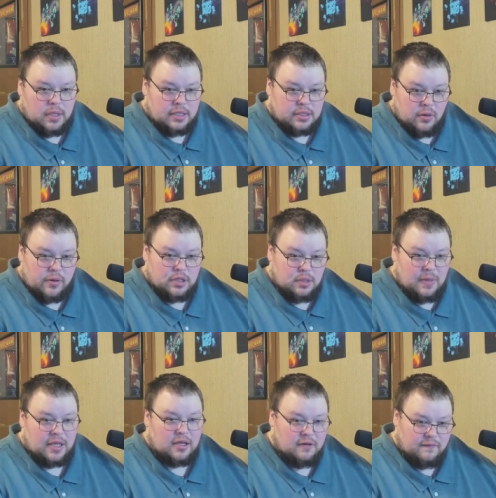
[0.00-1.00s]
is going to
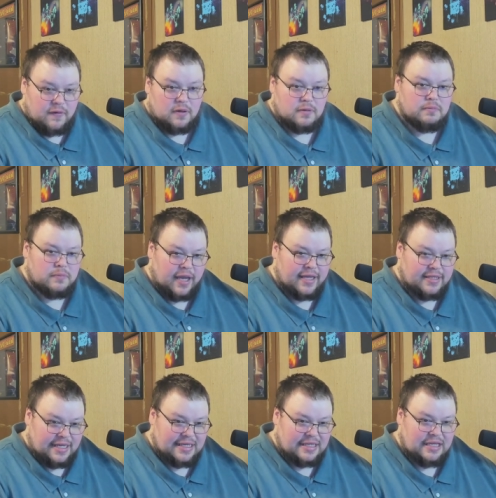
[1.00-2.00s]
make you feel, like
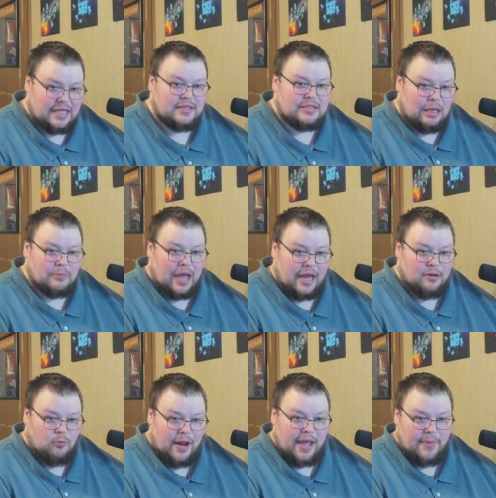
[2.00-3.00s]
as I said, some kind
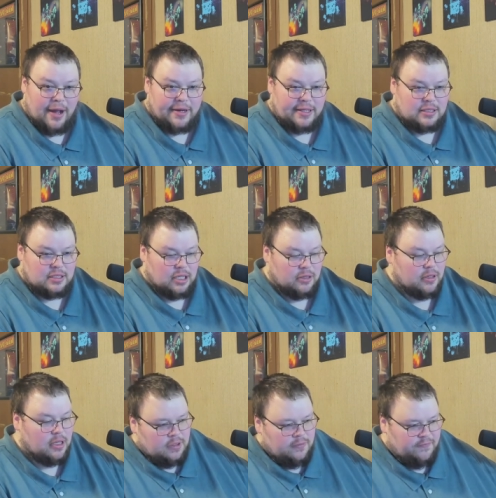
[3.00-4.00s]
of way about it.
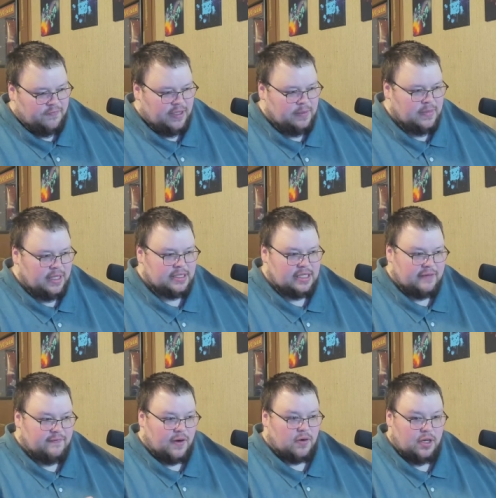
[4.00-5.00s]
So Vim is
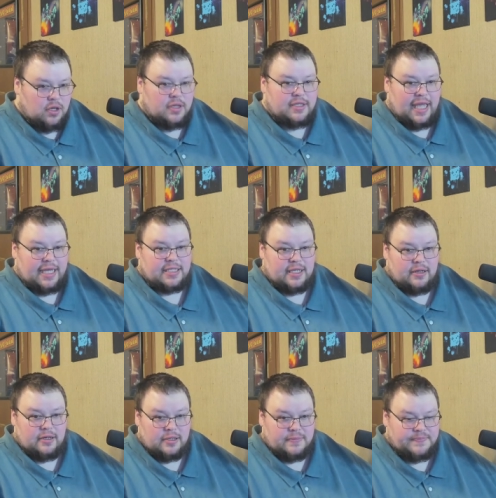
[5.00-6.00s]
a very good text
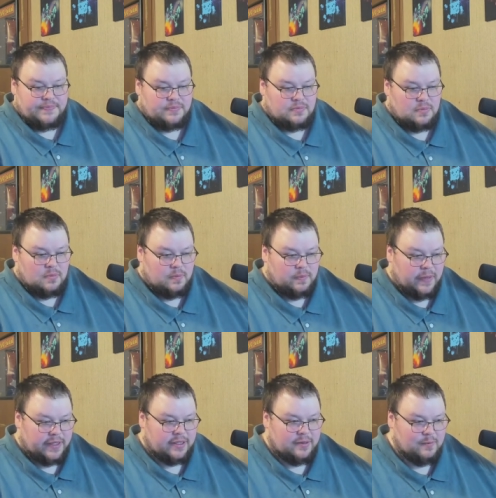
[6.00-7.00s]
editor.
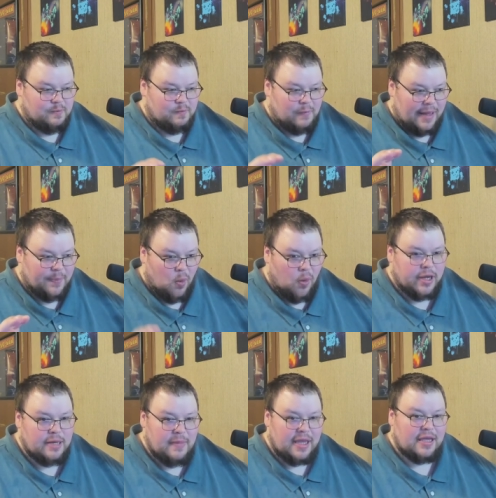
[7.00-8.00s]
But my
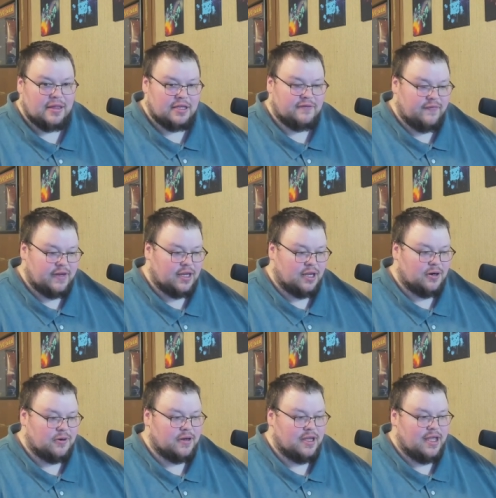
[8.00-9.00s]
point in making this
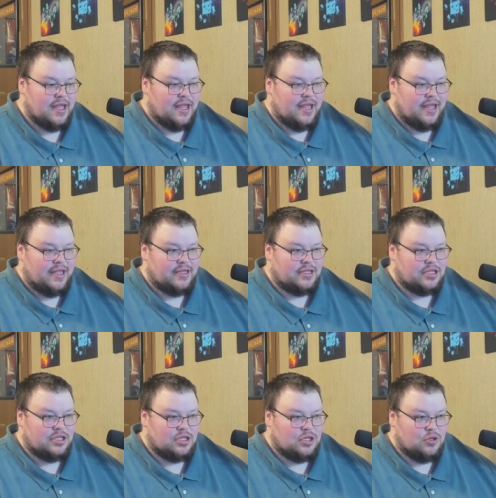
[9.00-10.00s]
video
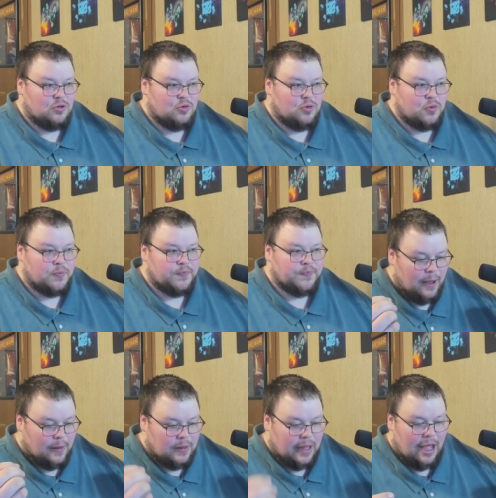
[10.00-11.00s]
is to
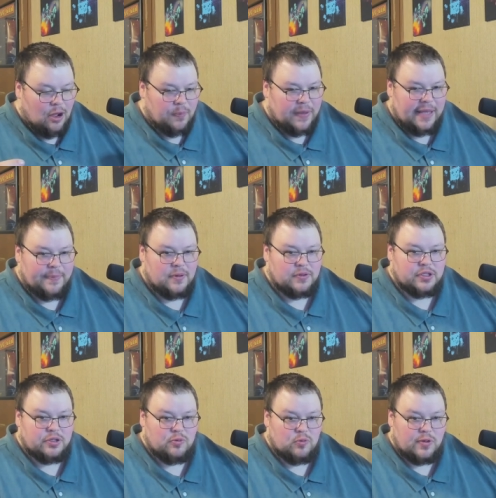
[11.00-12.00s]
allow people
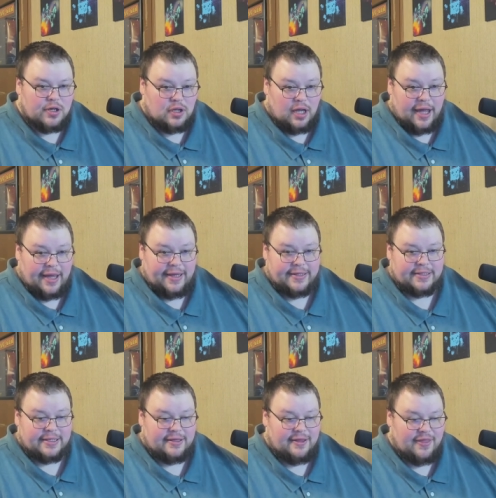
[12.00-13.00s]
to
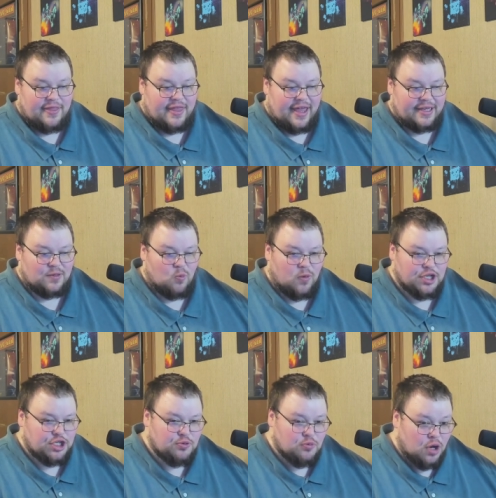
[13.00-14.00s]
realize that what you